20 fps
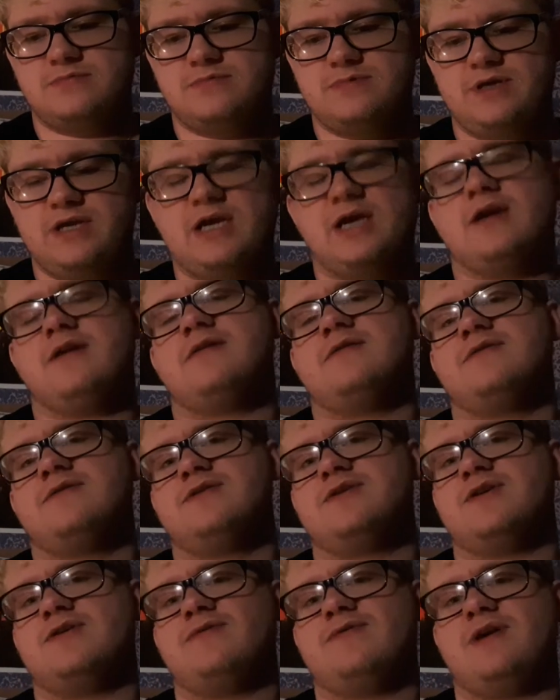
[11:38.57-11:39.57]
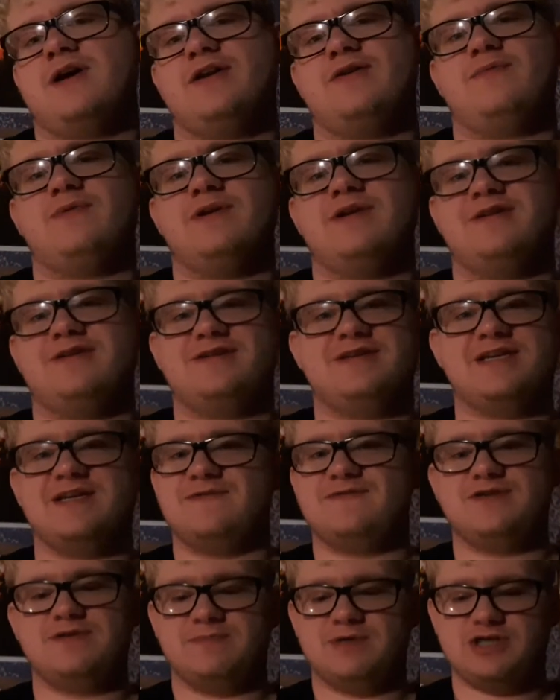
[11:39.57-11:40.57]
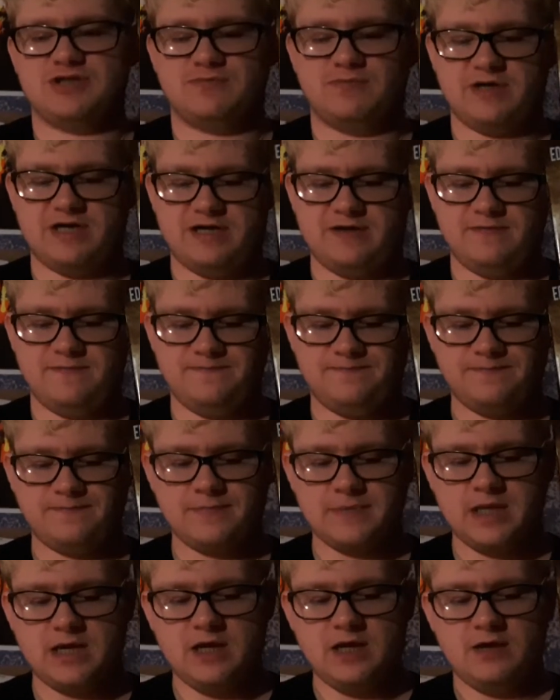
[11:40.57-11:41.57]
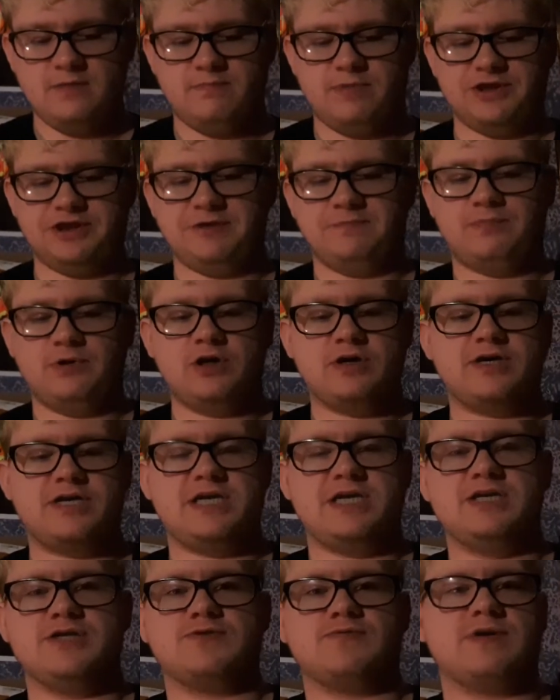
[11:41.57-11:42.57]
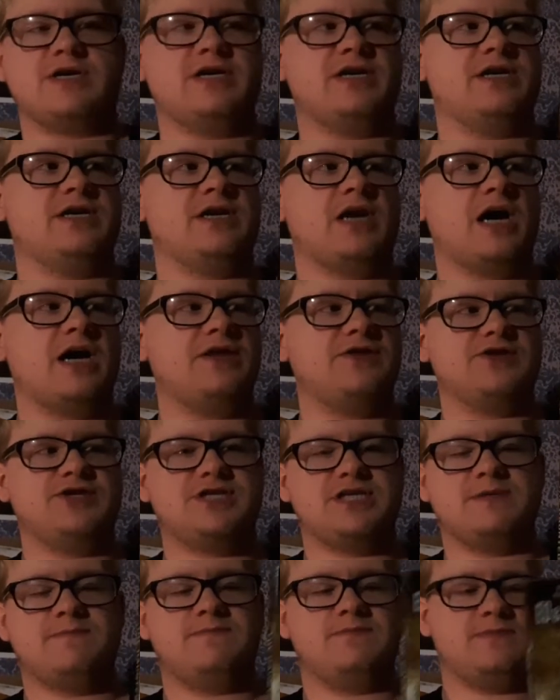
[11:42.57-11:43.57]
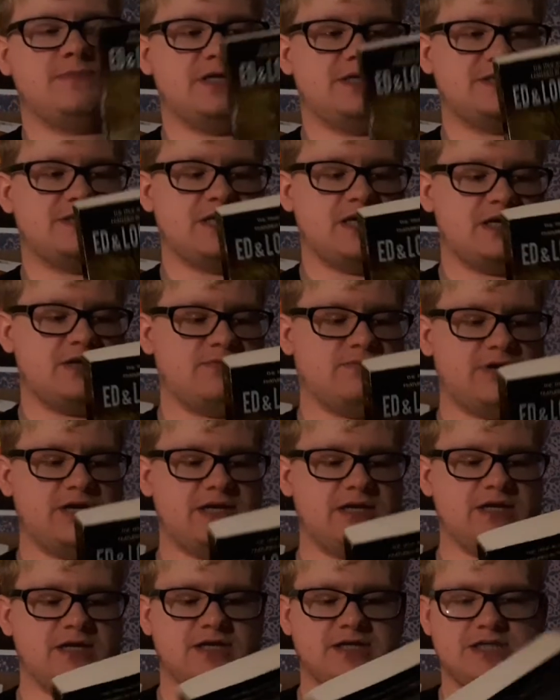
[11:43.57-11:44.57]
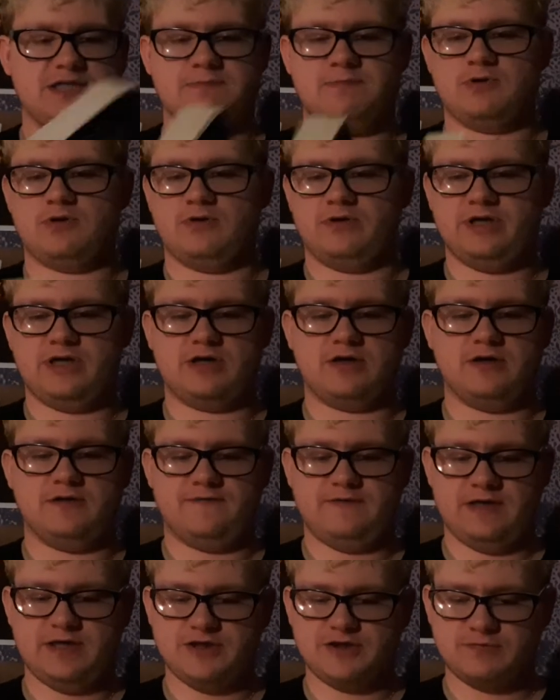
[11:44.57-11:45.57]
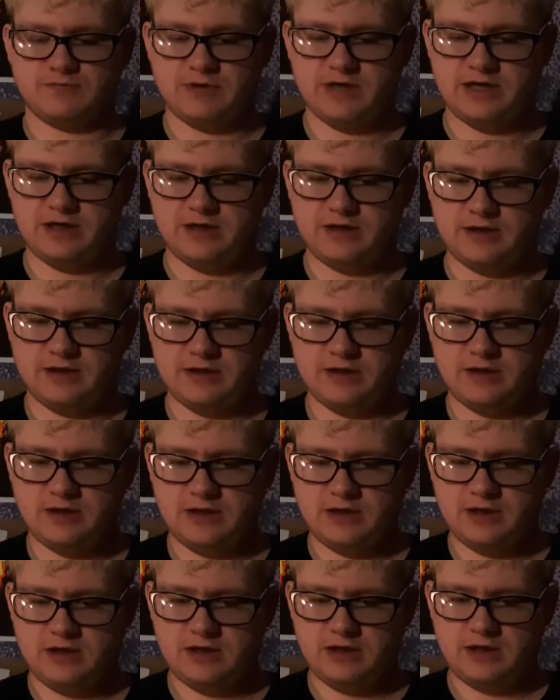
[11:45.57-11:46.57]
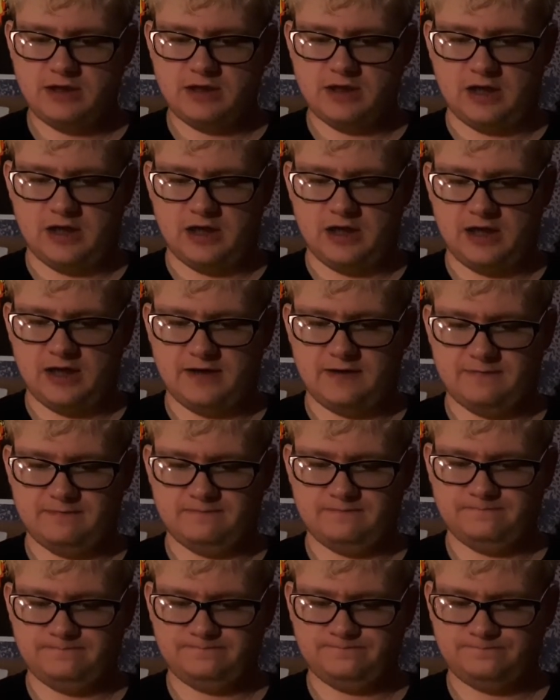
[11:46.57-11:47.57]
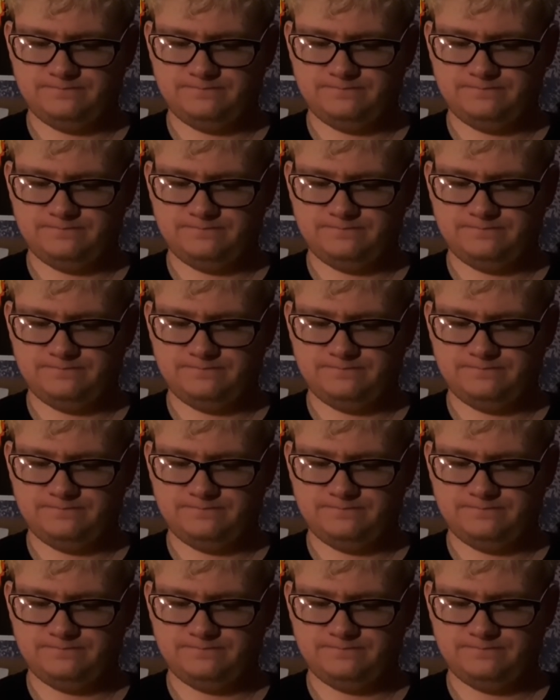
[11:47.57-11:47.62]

yeah, so I don't want to give too much away. But the book is written not in the tip. It's not written in a typical narrative. It's written, um,